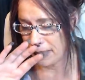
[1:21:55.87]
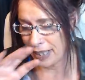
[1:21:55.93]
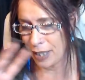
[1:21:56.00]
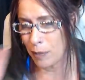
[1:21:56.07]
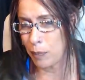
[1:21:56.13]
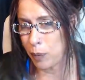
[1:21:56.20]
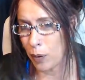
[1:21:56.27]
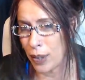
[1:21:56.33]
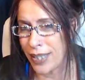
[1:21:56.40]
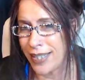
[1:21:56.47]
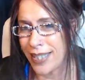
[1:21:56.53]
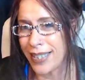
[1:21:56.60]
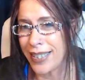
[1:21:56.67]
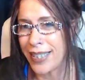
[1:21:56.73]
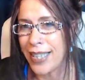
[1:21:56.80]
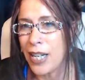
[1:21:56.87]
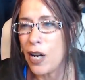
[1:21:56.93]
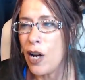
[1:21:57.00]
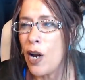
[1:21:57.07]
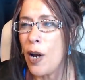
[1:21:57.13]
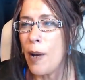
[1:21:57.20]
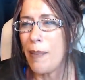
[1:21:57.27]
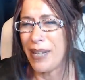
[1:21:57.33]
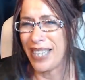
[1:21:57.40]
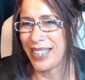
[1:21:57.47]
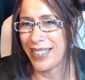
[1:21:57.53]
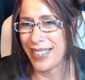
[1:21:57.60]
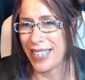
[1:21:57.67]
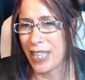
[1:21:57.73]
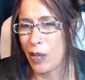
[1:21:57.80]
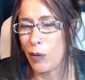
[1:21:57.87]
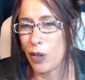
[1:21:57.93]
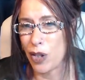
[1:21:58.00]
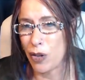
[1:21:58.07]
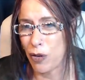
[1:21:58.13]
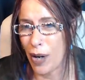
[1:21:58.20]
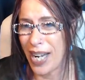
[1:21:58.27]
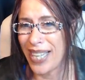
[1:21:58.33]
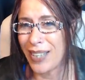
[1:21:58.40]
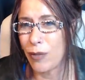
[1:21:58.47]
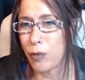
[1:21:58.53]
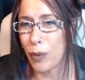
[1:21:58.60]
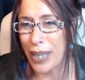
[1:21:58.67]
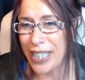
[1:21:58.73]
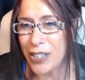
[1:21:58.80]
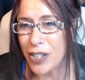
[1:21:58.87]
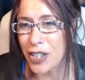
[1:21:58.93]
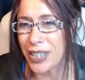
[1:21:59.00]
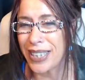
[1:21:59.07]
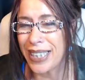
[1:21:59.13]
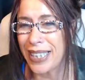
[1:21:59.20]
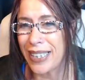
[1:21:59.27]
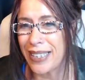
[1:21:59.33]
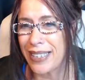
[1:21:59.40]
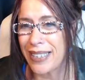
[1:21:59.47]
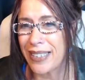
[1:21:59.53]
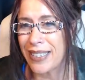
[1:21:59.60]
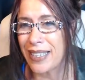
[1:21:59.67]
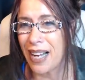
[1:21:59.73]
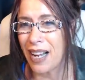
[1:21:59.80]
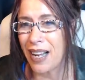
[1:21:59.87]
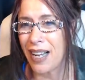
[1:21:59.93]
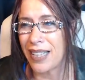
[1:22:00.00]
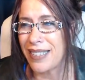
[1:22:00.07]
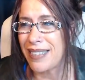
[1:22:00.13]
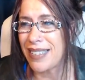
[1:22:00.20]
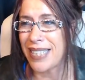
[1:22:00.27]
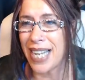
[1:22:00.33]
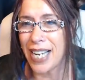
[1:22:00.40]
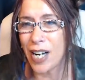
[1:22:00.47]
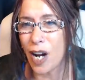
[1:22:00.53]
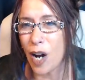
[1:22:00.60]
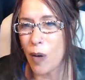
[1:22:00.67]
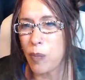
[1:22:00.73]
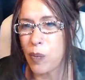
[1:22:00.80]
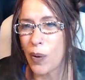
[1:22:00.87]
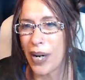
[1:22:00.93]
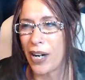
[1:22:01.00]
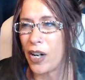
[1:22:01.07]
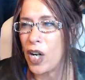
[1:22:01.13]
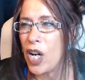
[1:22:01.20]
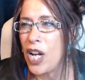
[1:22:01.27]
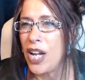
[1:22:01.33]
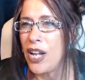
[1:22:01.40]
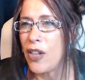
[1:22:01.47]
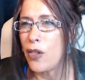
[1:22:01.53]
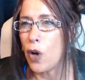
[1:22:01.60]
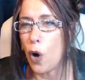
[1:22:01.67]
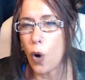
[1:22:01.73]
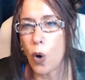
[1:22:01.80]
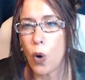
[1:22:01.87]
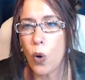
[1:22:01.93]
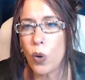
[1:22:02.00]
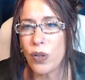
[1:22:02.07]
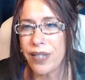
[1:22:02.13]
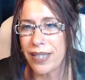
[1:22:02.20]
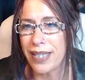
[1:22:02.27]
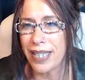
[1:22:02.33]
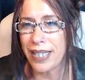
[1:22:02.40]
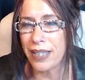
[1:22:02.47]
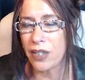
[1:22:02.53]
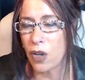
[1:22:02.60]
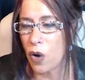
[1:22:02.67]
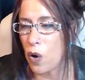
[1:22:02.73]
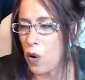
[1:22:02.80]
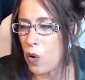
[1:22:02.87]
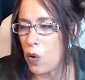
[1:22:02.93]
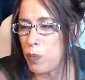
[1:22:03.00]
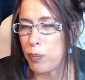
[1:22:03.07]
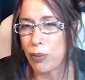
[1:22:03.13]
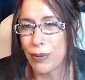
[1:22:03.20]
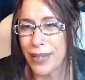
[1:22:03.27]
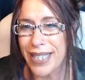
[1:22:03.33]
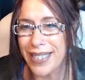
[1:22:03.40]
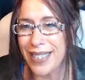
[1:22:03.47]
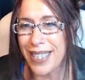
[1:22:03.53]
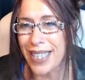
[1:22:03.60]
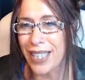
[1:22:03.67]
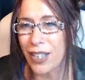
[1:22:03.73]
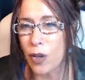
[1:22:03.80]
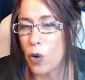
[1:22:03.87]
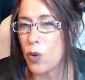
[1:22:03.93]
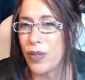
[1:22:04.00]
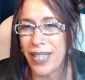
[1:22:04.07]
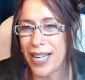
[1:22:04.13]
in prison because he was trying to racially uh, set up where the whole sit the whole precinct goes